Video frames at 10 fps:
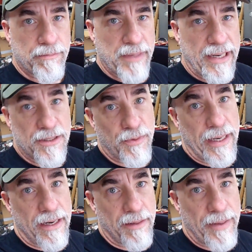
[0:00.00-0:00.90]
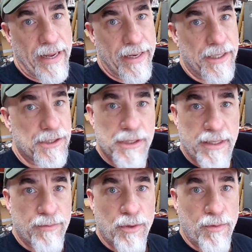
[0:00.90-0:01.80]
made its way out of the package and
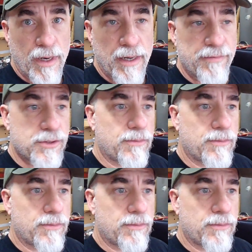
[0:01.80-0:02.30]
never arrived.